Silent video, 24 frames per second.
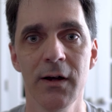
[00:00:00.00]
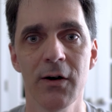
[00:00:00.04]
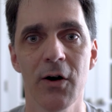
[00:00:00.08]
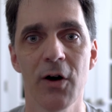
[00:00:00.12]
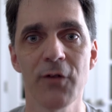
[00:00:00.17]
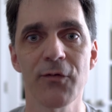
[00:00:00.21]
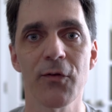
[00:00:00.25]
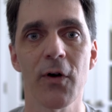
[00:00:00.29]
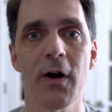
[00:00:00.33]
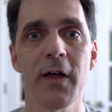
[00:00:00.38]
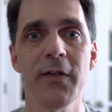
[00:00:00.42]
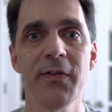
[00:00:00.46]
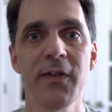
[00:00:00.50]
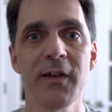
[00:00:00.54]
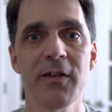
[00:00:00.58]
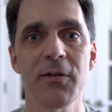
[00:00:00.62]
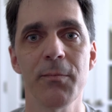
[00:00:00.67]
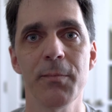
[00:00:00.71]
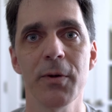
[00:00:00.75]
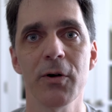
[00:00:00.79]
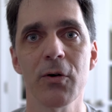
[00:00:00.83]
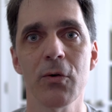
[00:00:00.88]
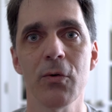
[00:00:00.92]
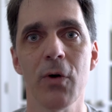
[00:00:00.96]
Overall, I think
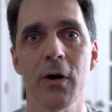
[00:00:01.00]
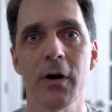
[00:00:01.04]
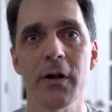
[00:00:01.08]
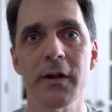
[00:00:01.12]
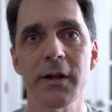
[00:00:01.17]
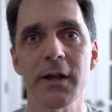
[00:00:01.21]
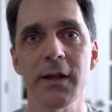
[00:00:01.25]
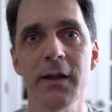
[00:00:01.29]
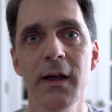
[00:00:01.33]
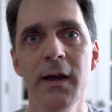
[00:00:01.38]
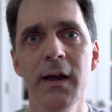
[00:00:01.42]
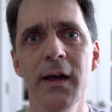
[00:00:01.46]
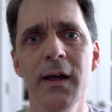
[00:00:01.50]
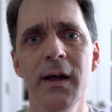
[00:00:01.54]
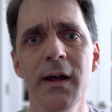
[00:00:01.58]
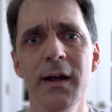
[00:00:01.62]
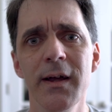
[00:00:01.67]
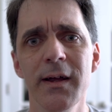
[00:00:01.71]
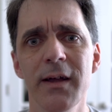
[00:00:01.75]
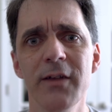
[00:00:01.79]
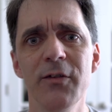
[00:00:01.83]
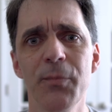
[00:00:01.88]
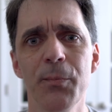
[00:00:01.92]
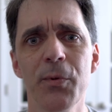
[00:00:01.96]
the build quality,
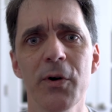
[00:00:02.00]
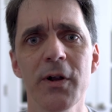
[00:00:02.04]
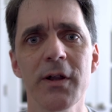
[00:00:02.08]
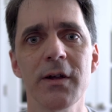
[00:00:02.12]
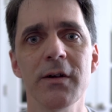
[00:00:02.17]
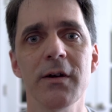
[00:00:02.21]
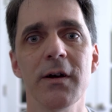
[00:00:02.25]
it's pretty